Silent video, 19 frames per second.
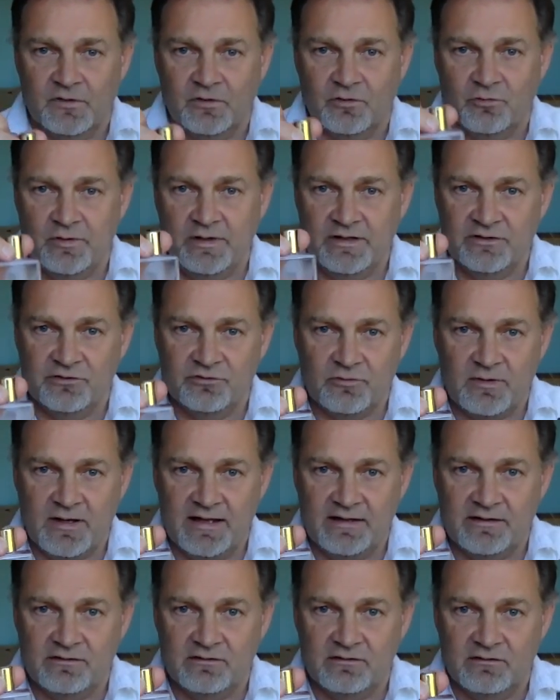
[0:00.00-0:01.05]
green and
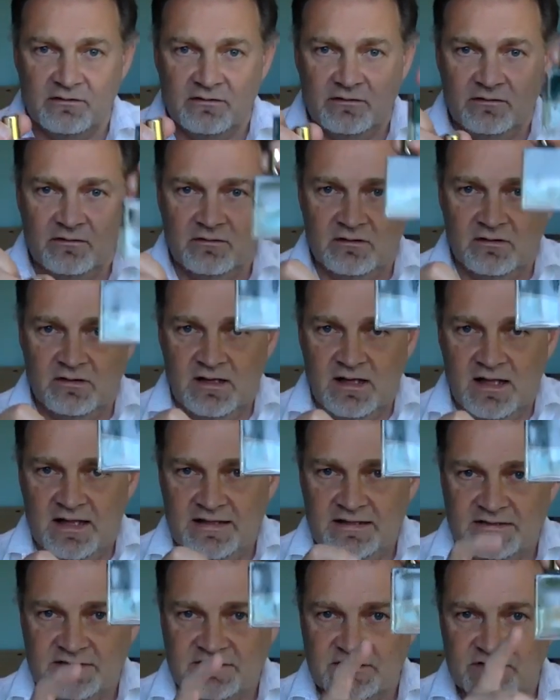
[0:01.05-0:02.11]
red,
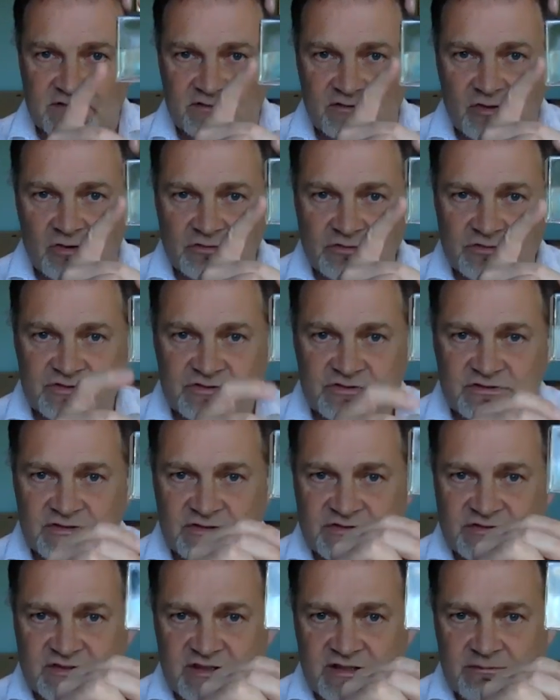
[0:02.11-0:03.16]
light,
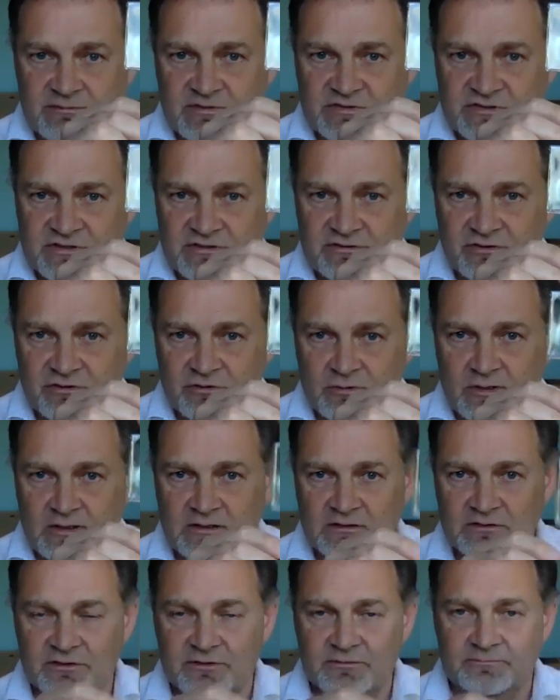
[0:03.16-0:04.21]
consciousness, and the material
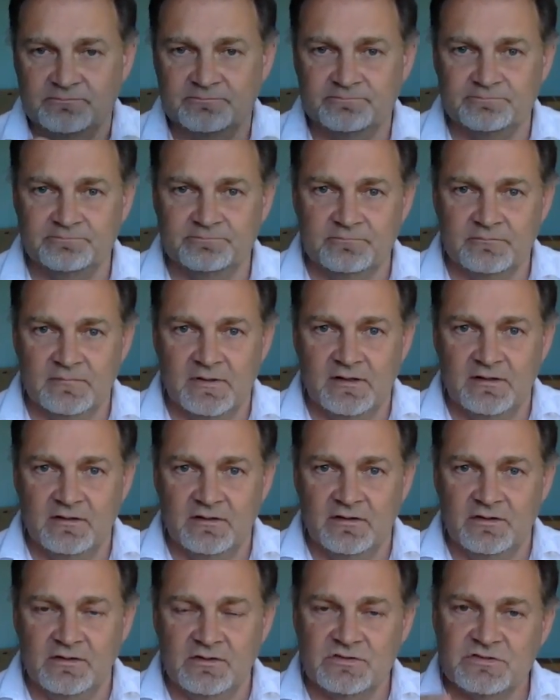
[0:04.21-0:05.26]
world.
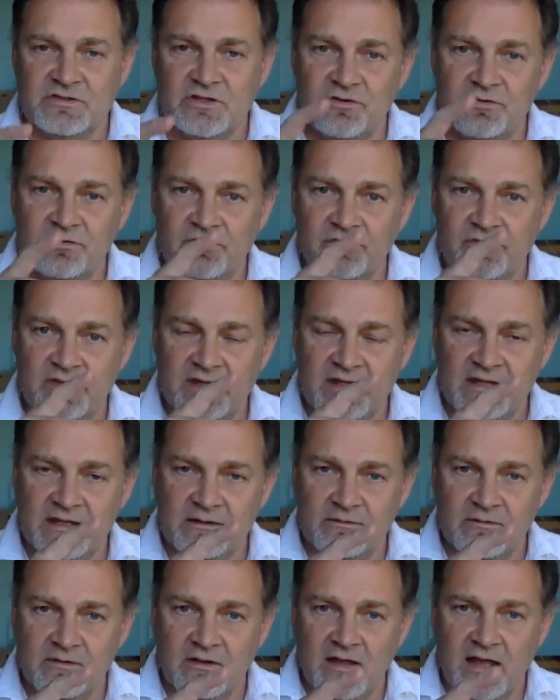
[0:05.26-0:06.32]
So
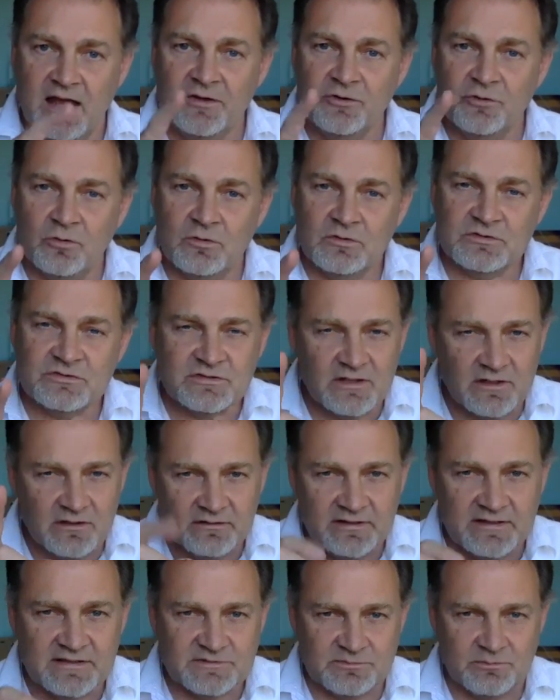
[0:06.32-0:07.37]
and also
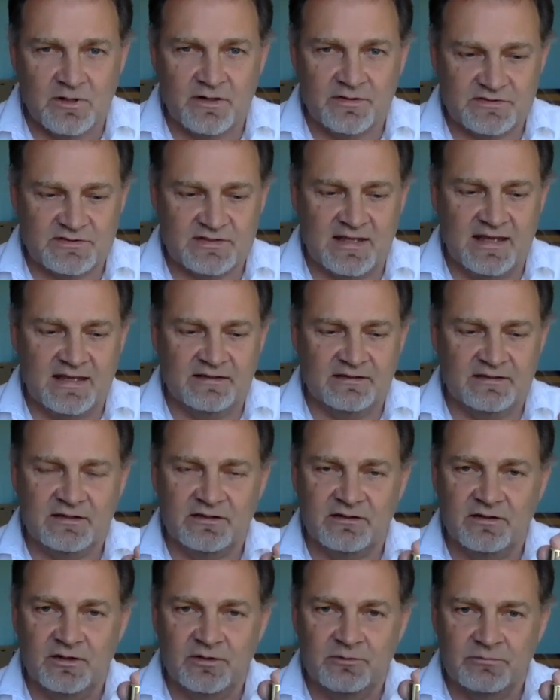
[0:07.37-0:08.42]
it's worth saying that
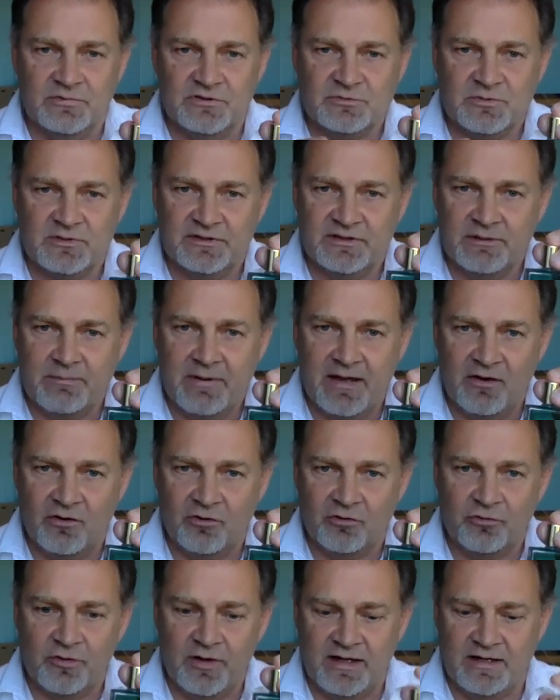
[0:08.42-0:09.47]
between the pale
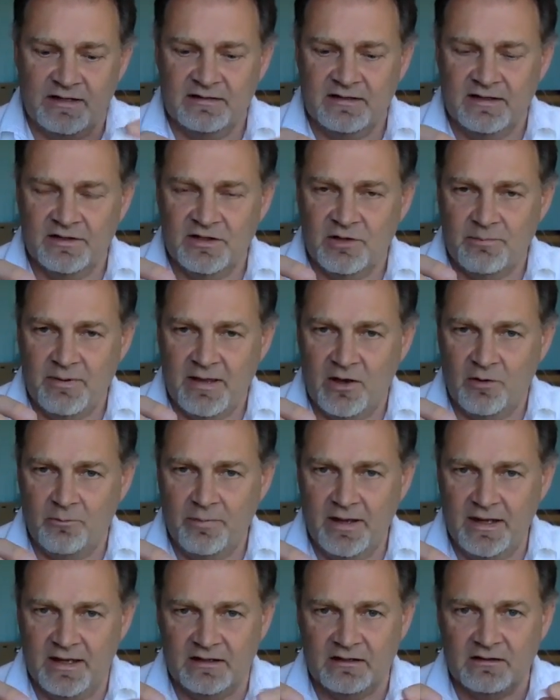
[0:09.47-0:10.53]
green and the pale
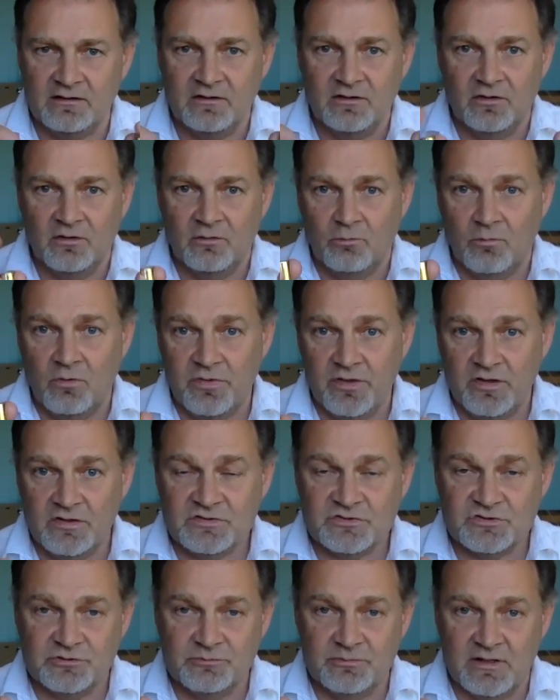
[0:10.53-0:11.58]
pink, well,
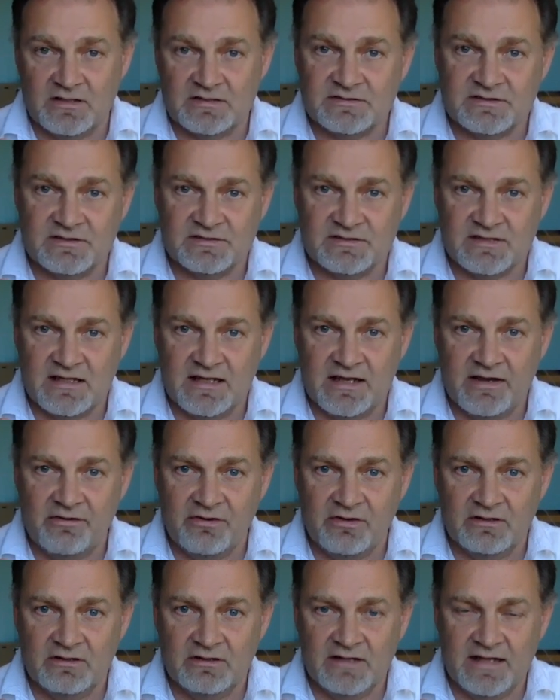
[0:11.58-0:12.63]
those two masters, Hilarion
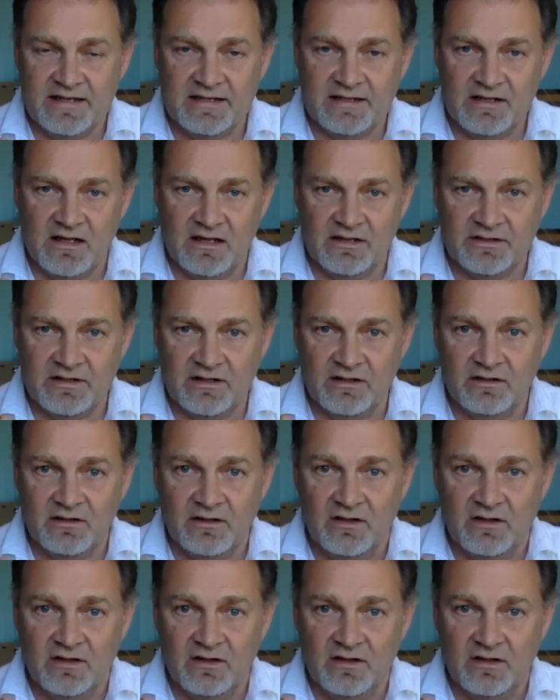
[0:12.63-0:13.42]
and Lady Nada,